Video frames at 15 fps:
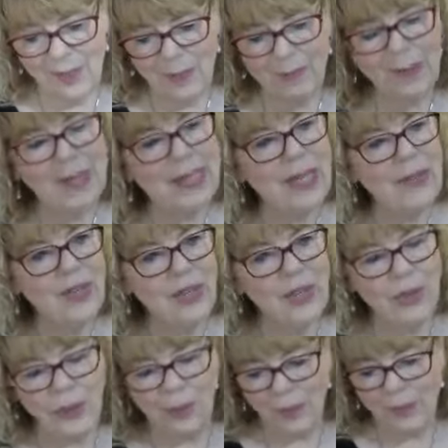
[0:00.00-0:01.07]
Believe in
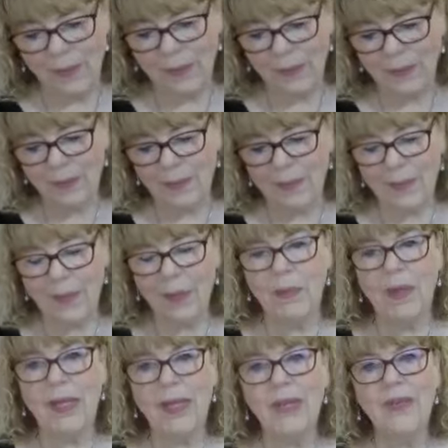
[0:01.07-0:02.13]
you.
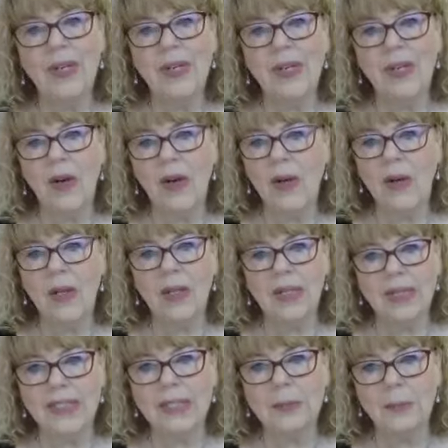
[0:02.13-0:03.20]
Believe in all
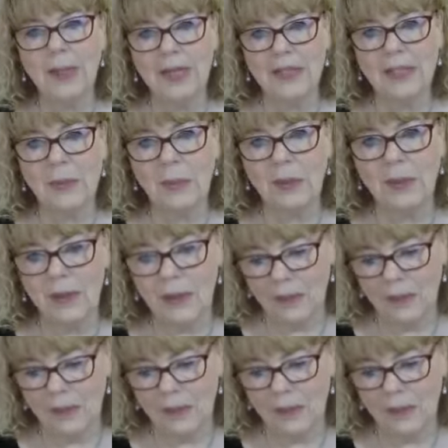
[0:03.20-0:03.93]
is possible.